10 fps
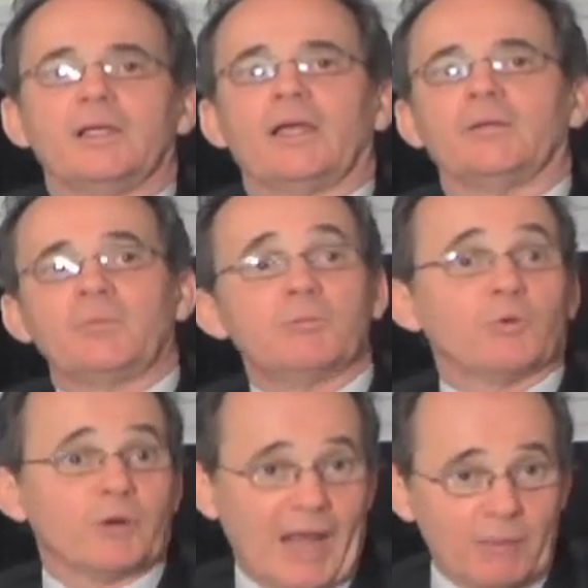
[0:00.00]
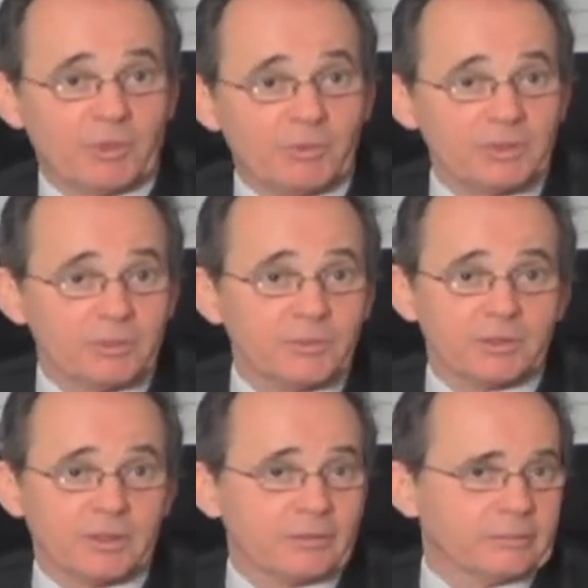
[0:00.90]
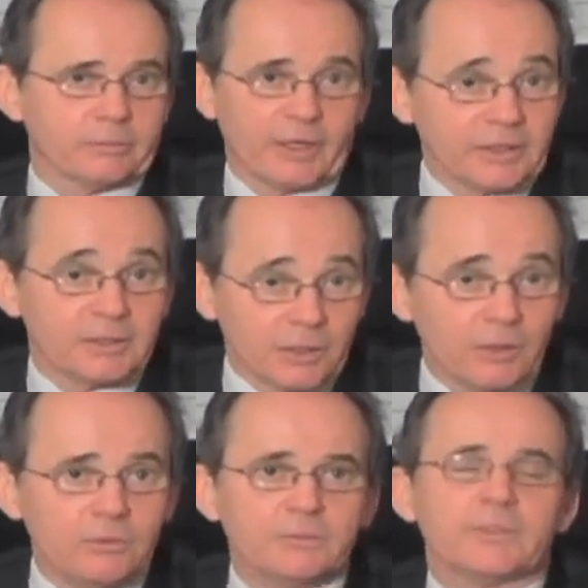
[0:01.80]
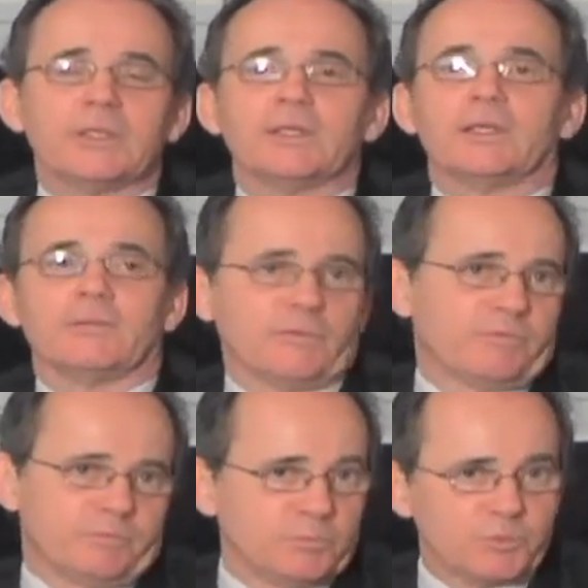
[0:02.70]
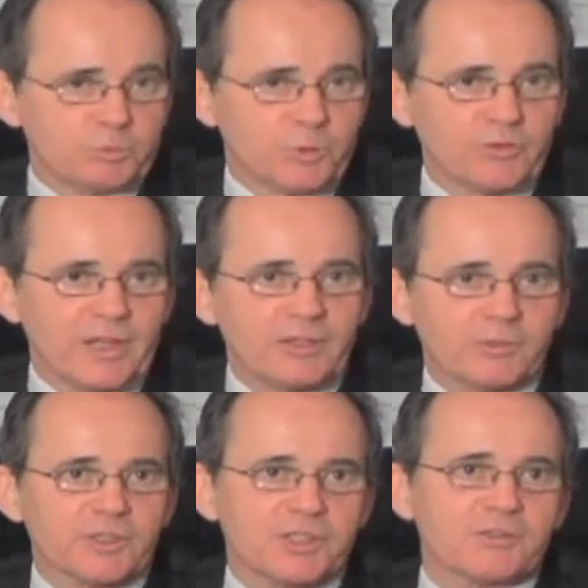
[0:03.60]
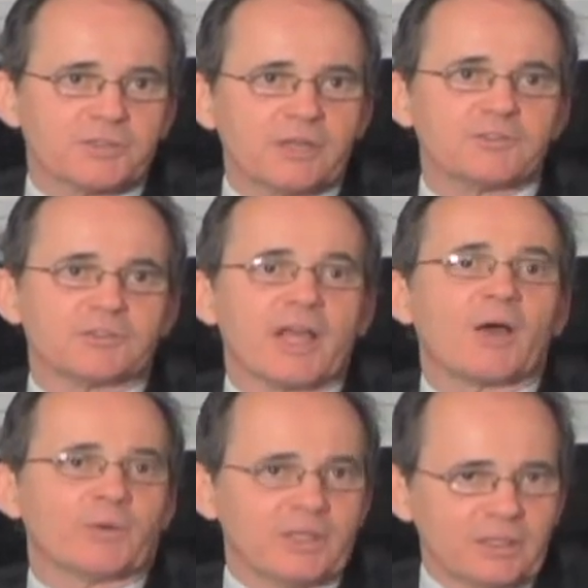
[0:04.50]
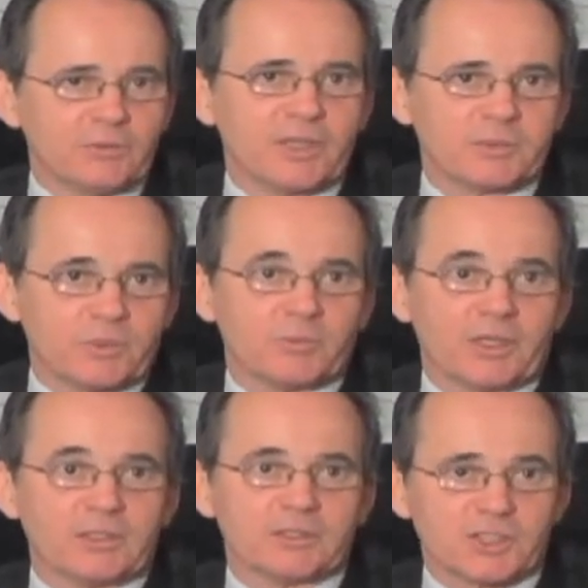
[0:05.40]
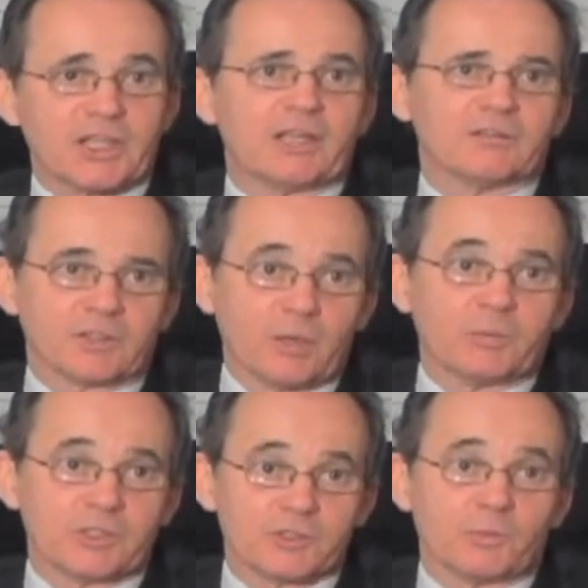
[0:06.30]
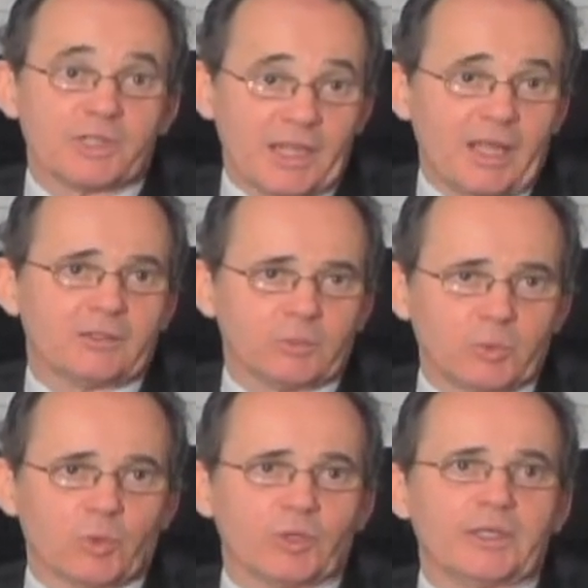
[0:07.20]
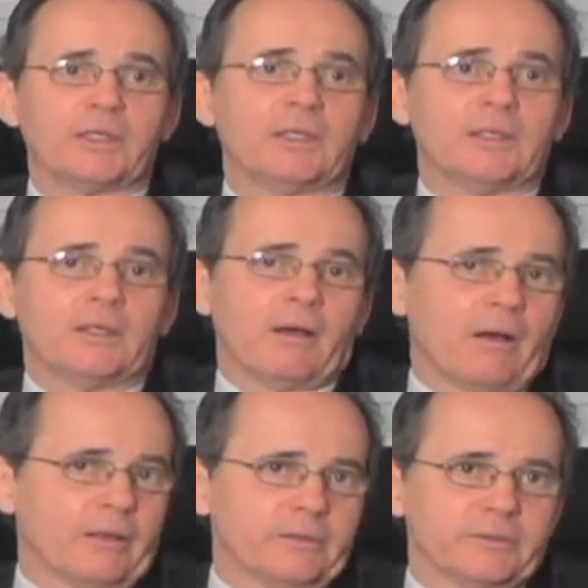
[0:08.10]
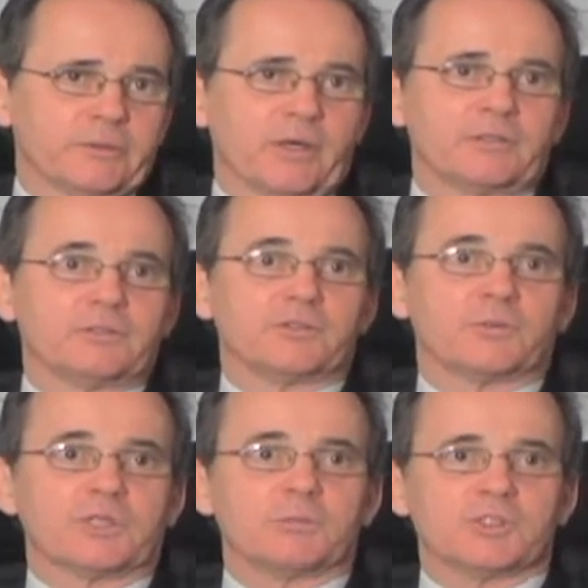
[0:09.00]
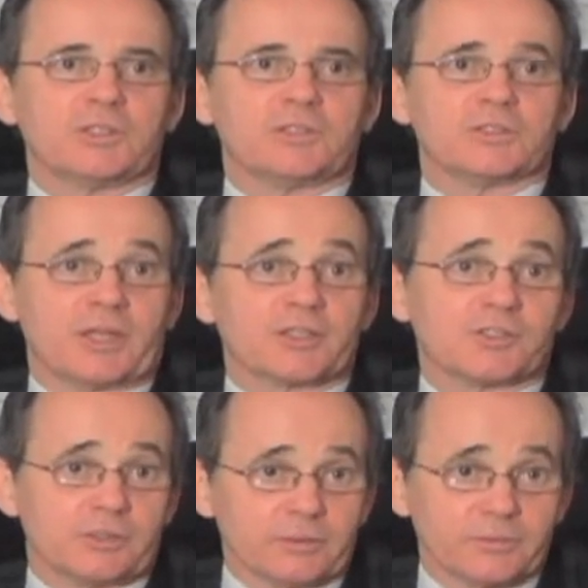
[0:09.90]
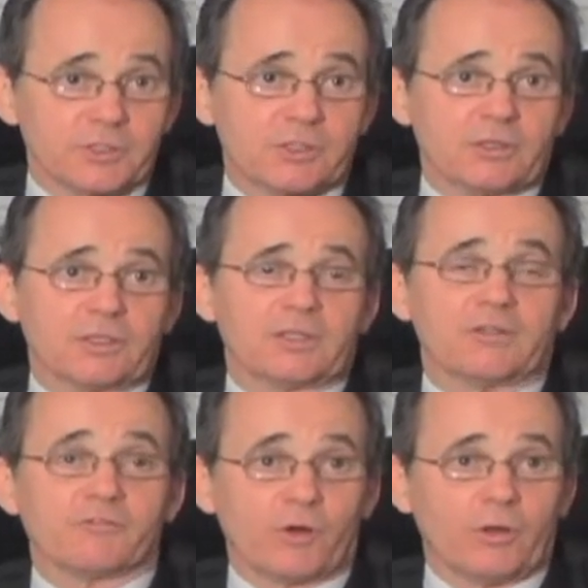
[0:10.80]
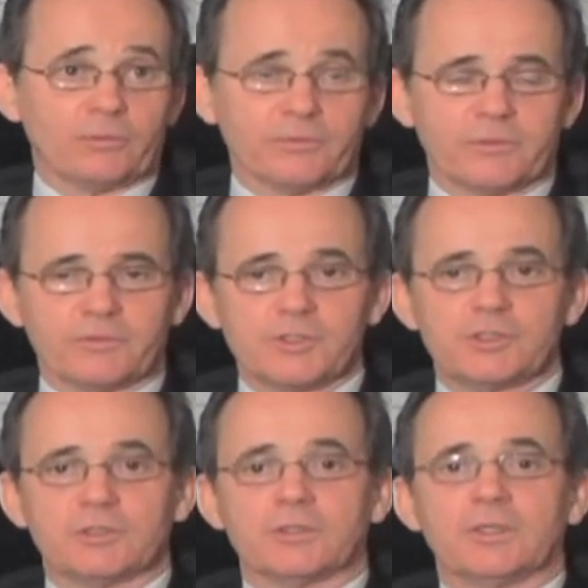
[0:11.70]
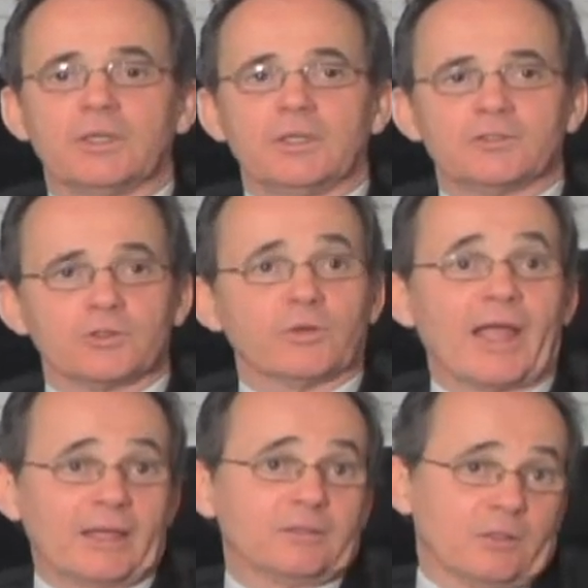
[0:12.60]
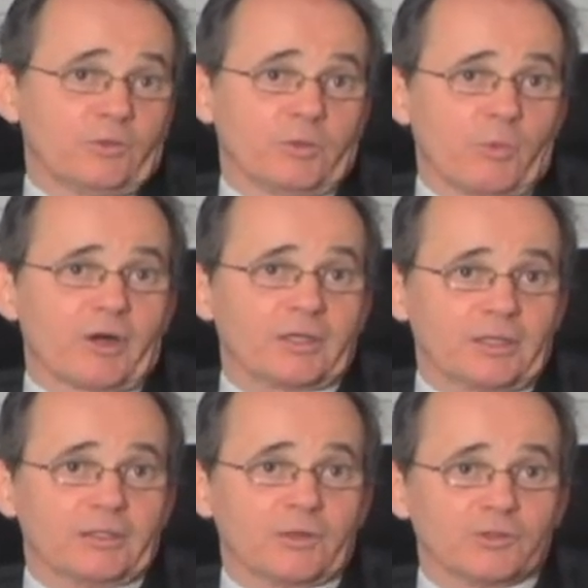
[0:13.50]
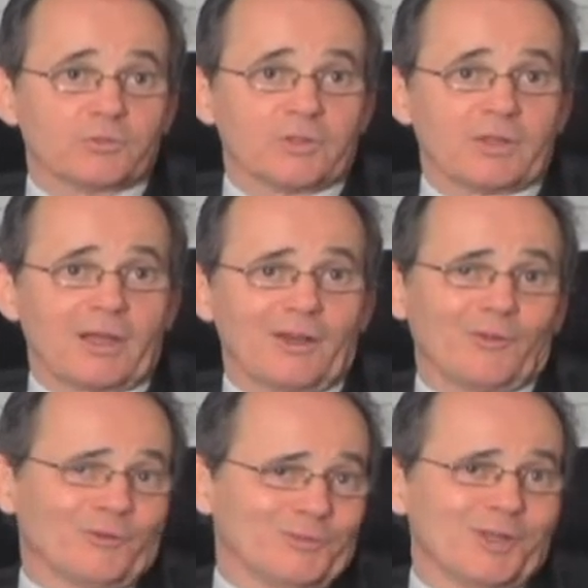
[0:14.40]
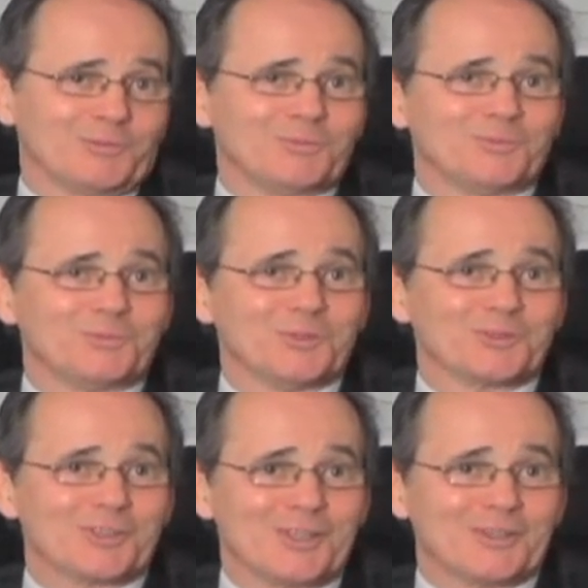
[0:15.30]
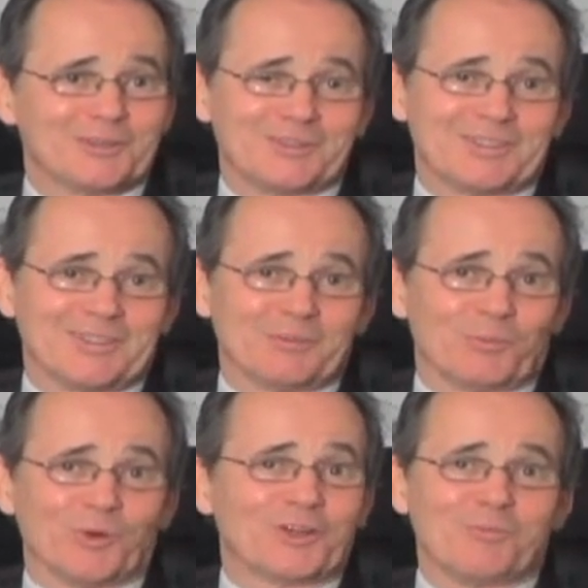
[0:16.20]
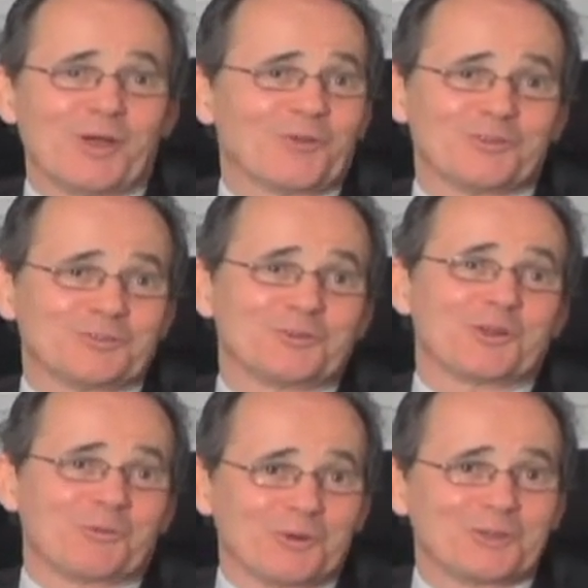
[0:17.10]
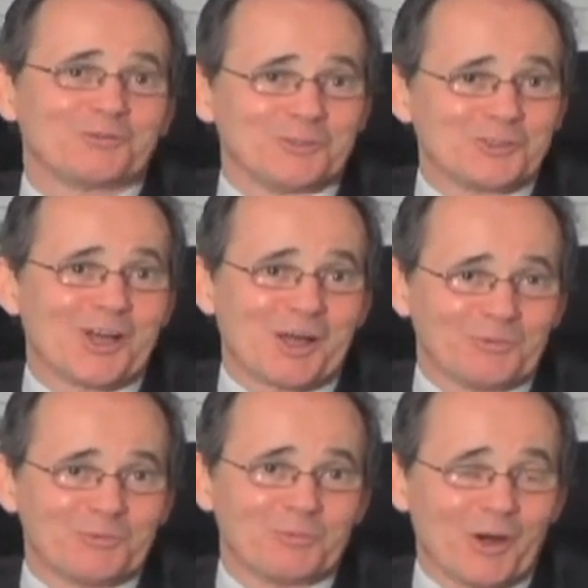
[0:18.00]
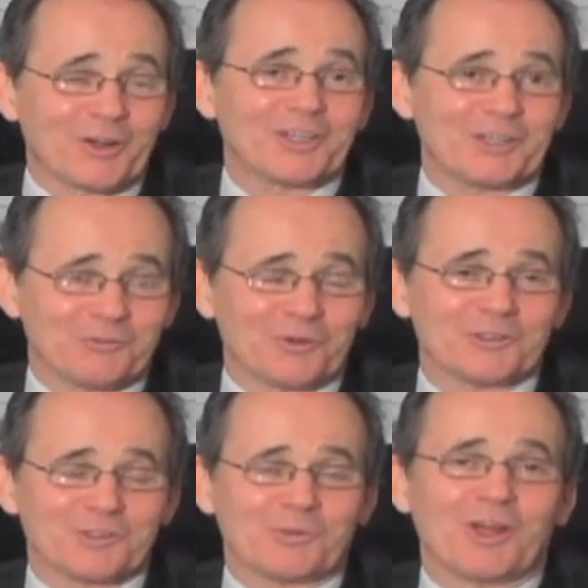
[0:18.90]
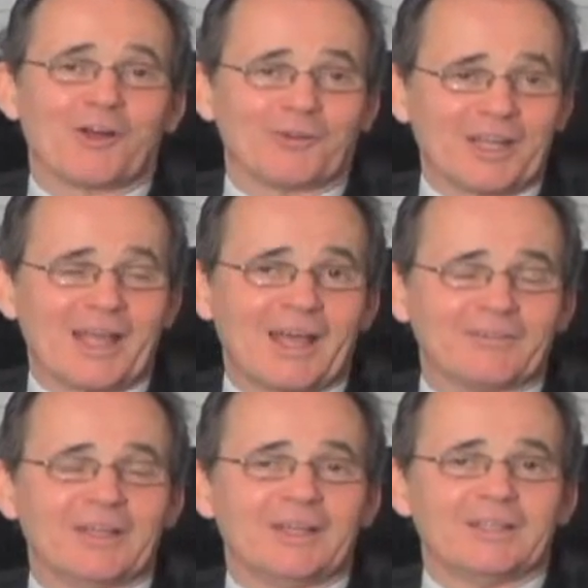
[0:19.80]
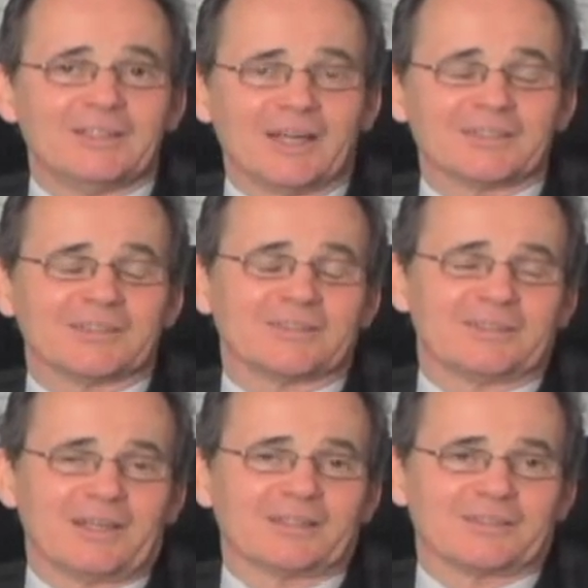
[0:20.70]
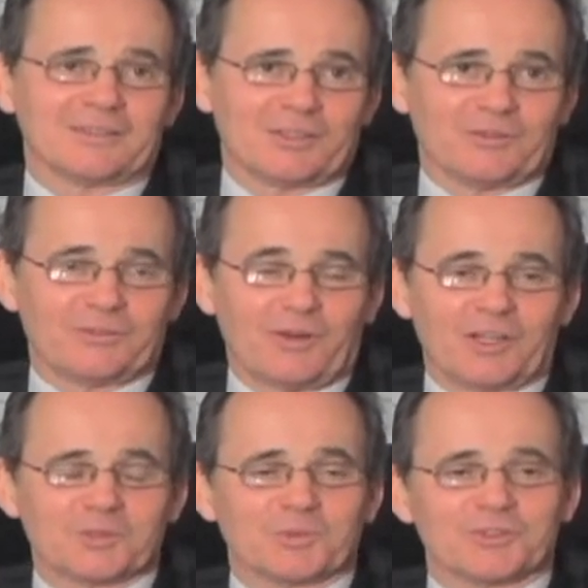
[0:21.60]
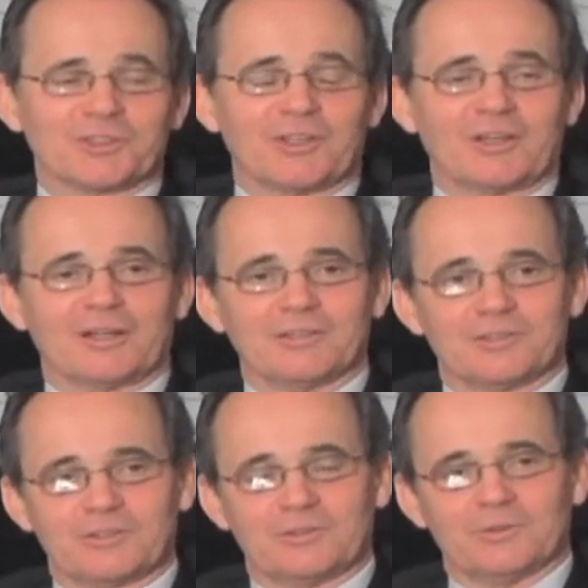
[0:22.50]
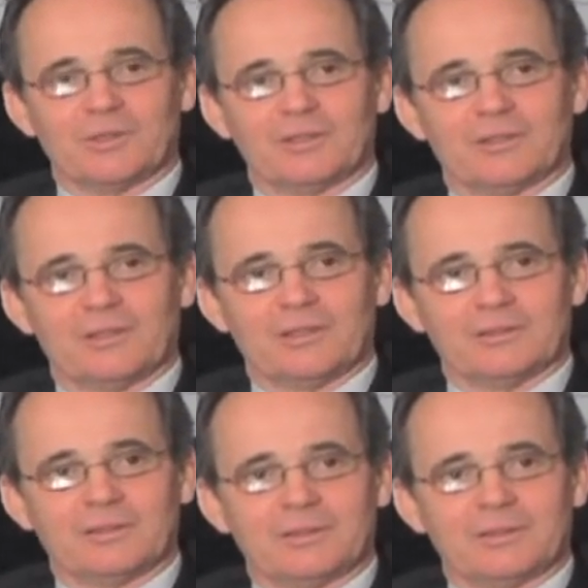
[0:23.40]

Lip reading: and people were happy with them and they were ready to go. And we've proven that to ourselves now. So now we need to raise a bit of money to scale the company so we can deploy 100 to 120 machines next year, starting in the fall of this year. So, and to do the marketing that goes with that, although I will say that word of mouth is doing a wonderful job for marketing for us. So we already have dozens and dozens of hospitals and cardiologists who are